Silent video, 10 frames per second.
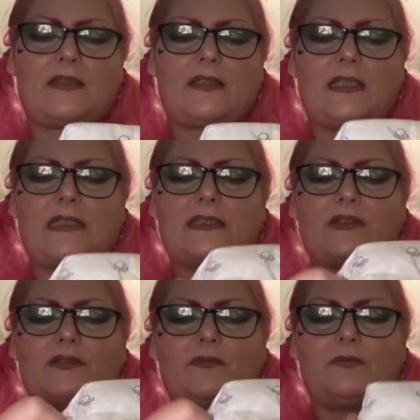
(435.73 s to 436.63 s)
these
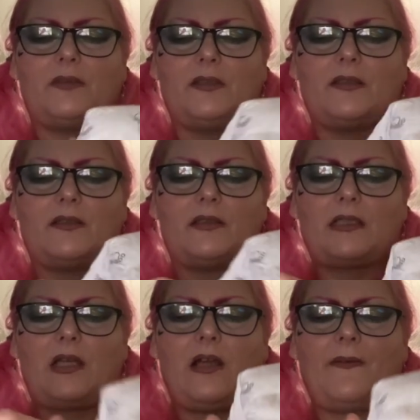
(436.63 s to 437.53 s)
two
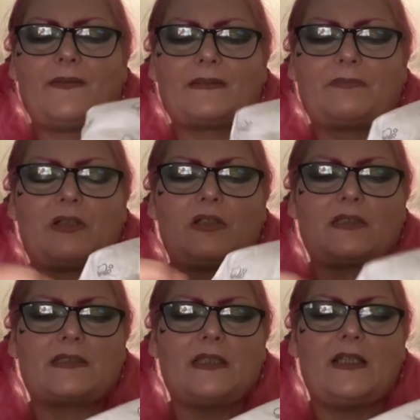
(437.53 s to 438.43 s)
cuffs,
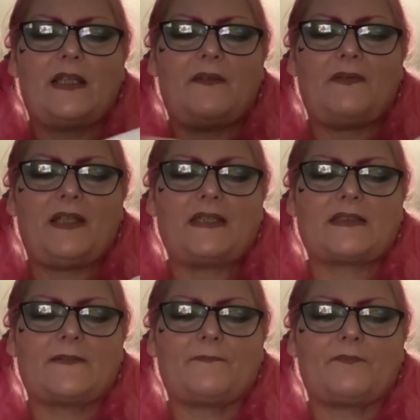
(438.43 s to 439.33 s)
because if it
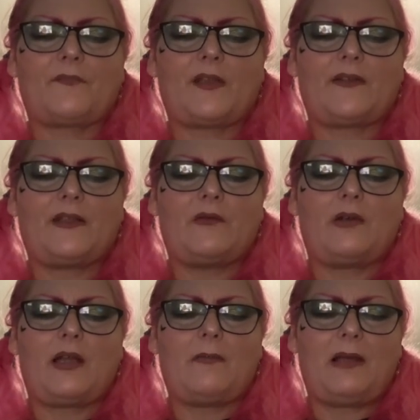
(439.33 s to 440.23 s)
isn't, it'll
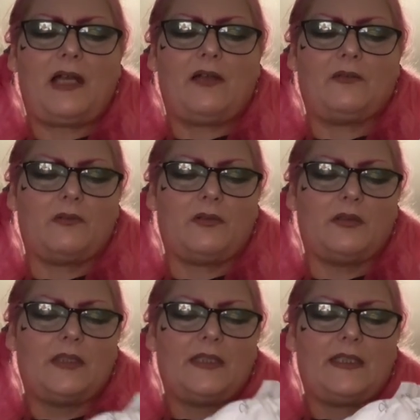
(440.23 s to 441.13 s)
come out
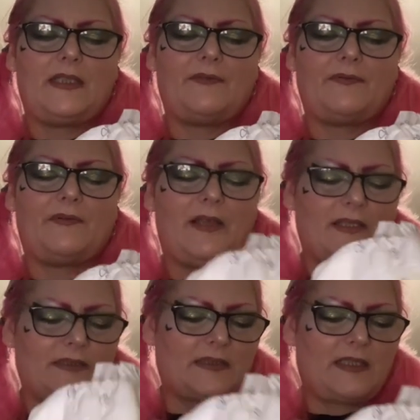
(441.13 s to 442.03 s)
either
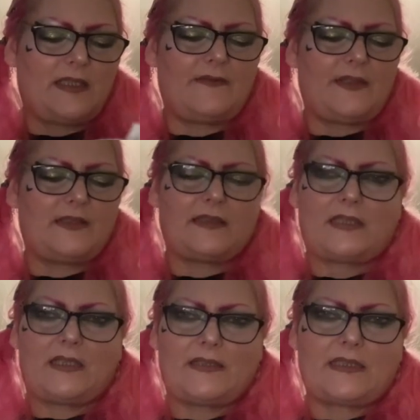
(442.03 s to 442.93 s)
end and then
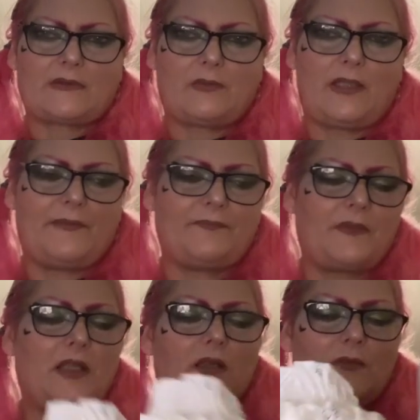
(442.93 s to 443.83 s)
get this wet,
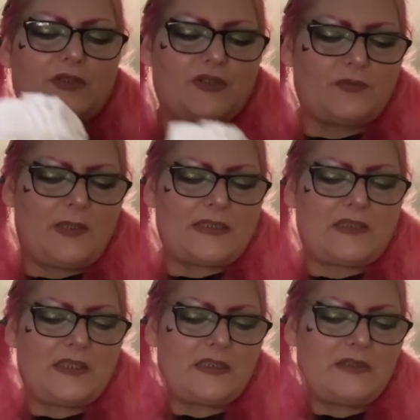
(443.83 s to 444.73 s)
which is always
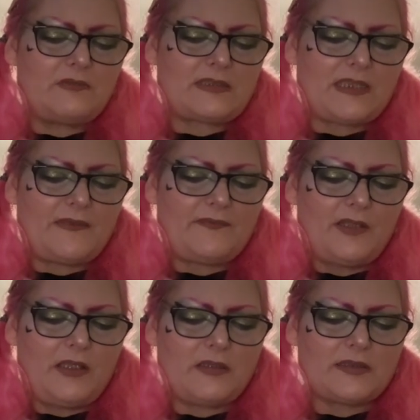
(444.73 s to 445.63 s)
like your little
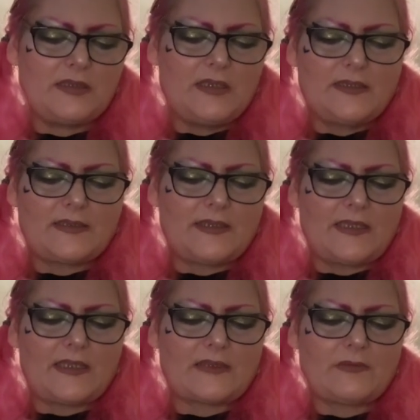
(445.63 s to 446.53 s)
safeguard. So
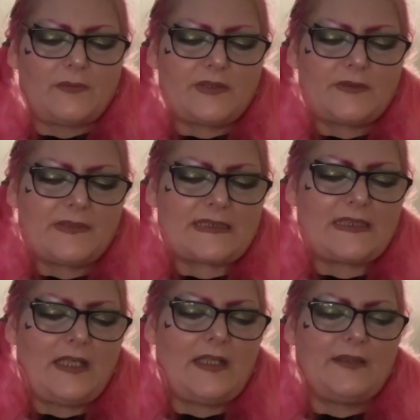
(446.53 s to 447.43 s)
then that's what we do, is
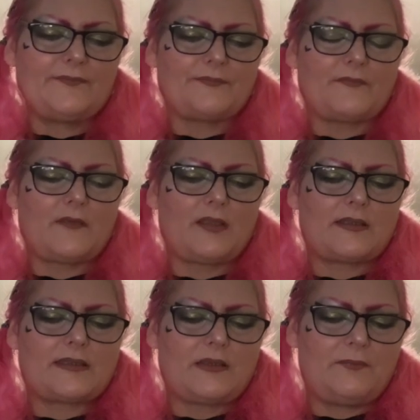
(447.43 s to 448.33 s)
that.
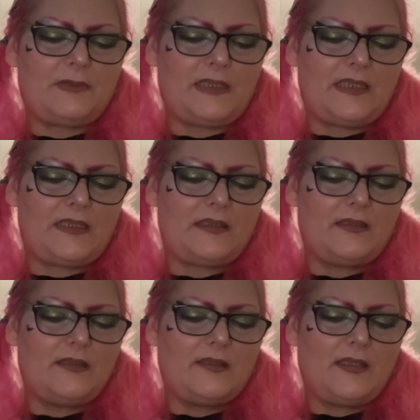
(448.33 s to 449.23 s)
So Billy
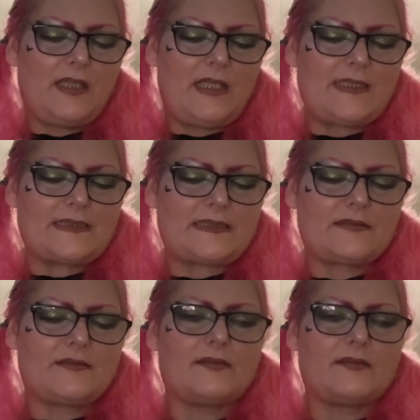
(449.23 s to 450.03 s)
has